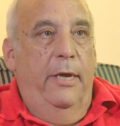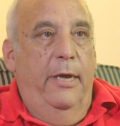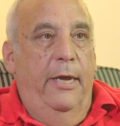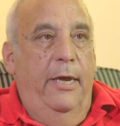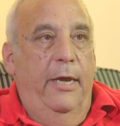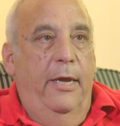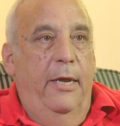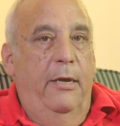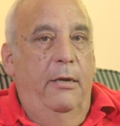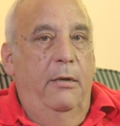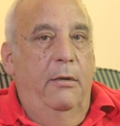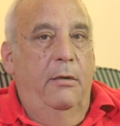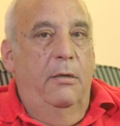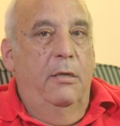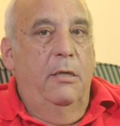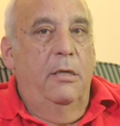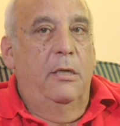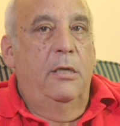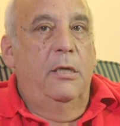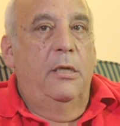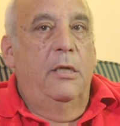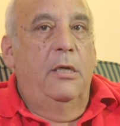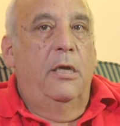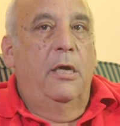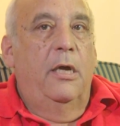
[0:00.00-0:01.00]
And
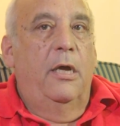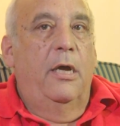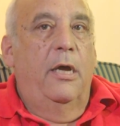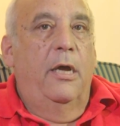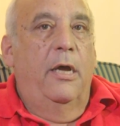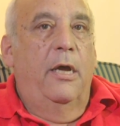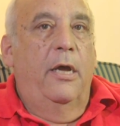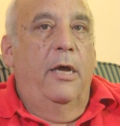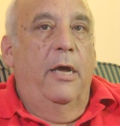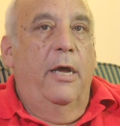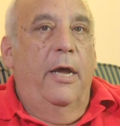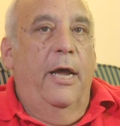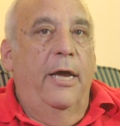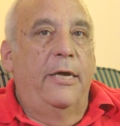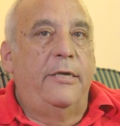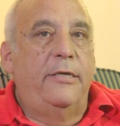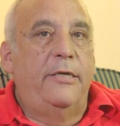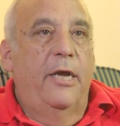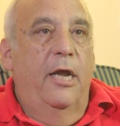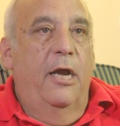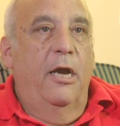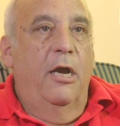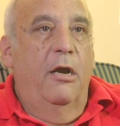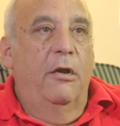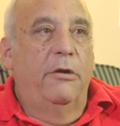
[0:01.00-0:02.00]
I
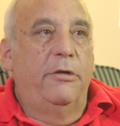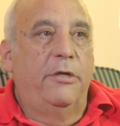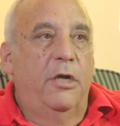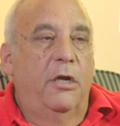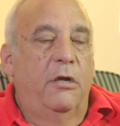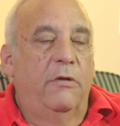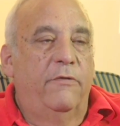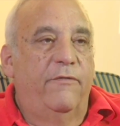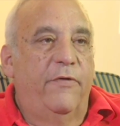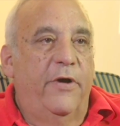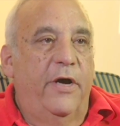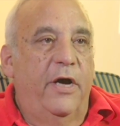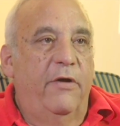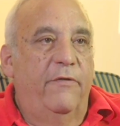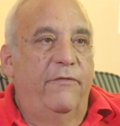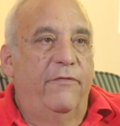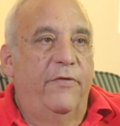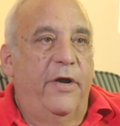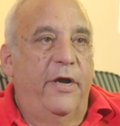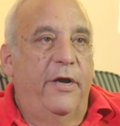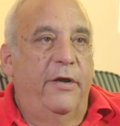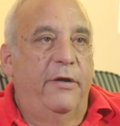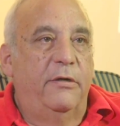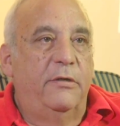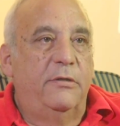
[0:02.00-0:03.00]
tell our young
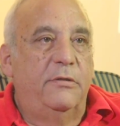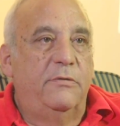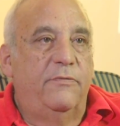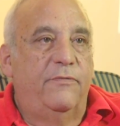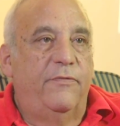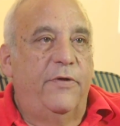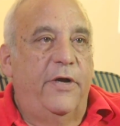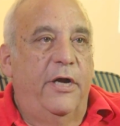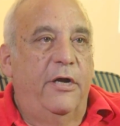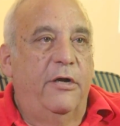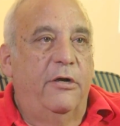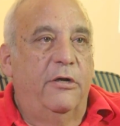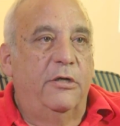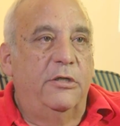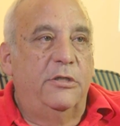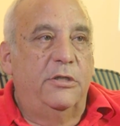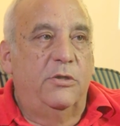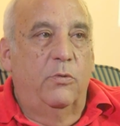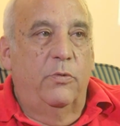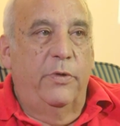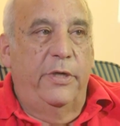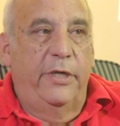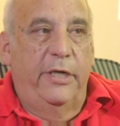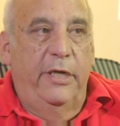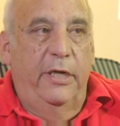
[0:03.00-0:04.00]
firefighters and fire girls
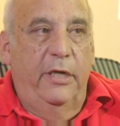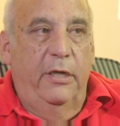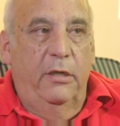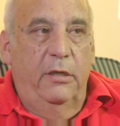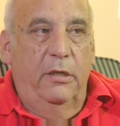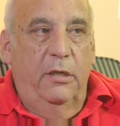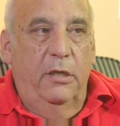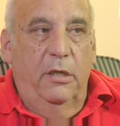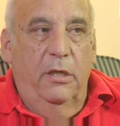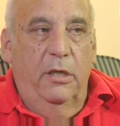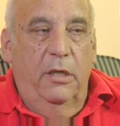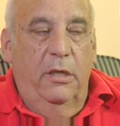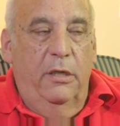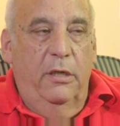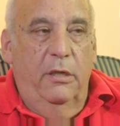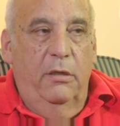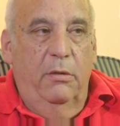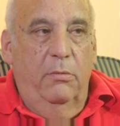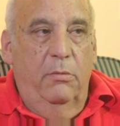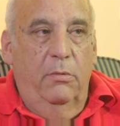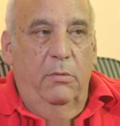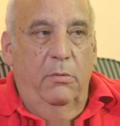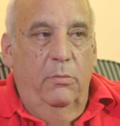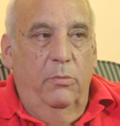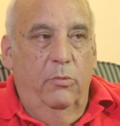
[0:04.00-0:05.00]
that we get,
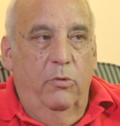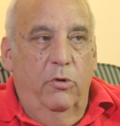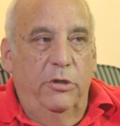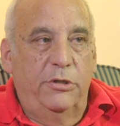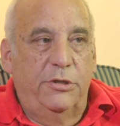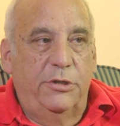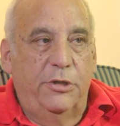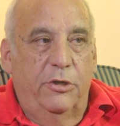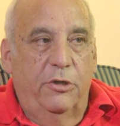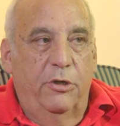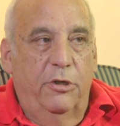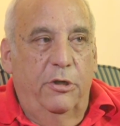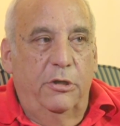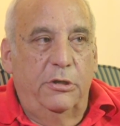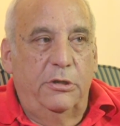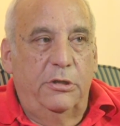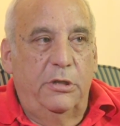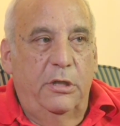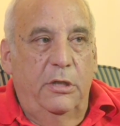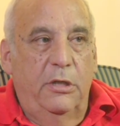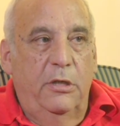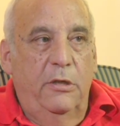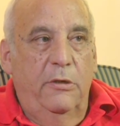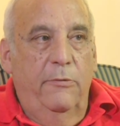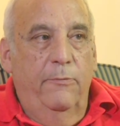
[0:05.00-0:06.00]
the boys and girls,
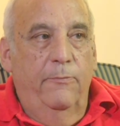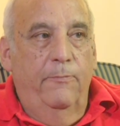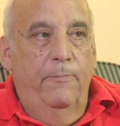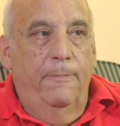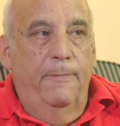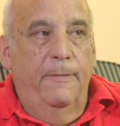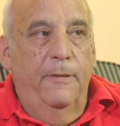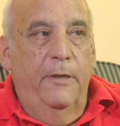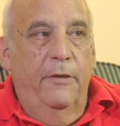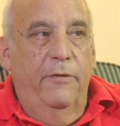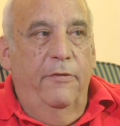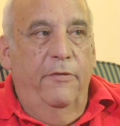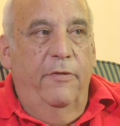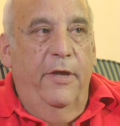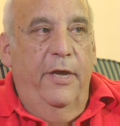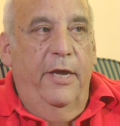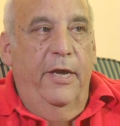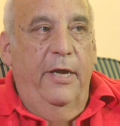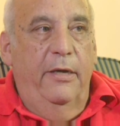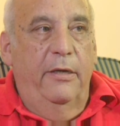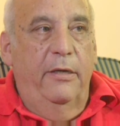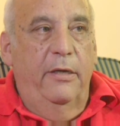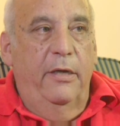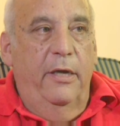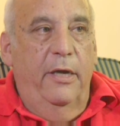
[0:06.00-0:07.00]

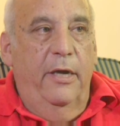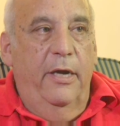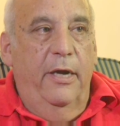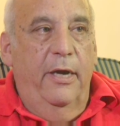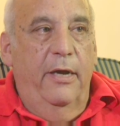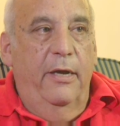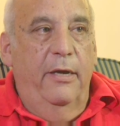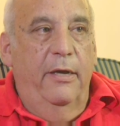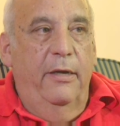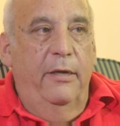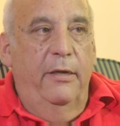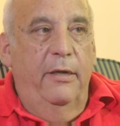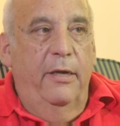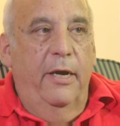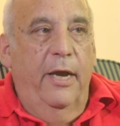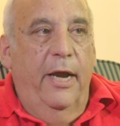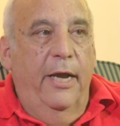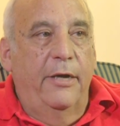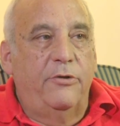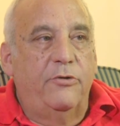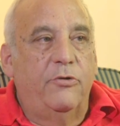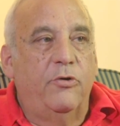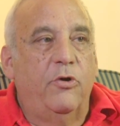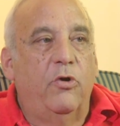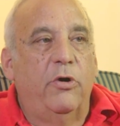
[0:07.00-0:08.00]
that, and
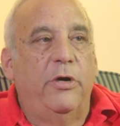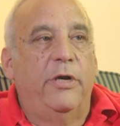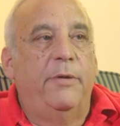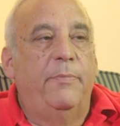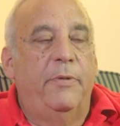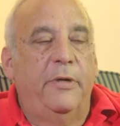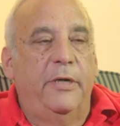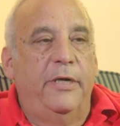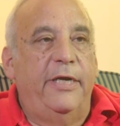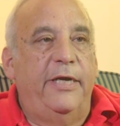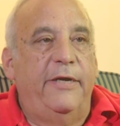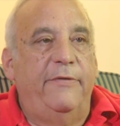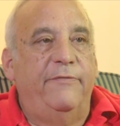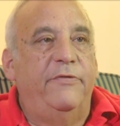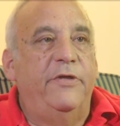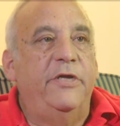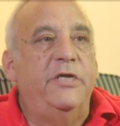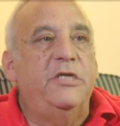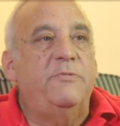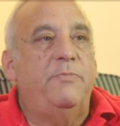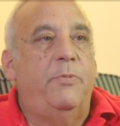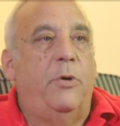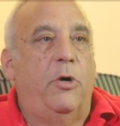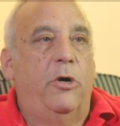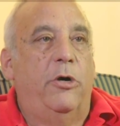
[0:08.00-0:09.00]
I truly believe
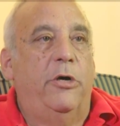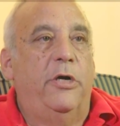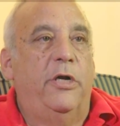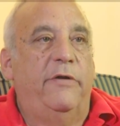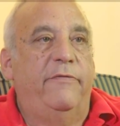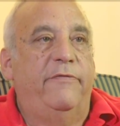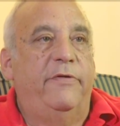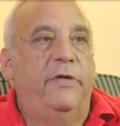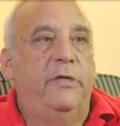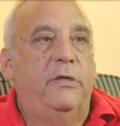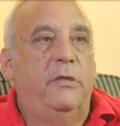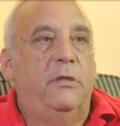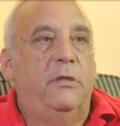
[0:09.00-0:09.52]
this part of it.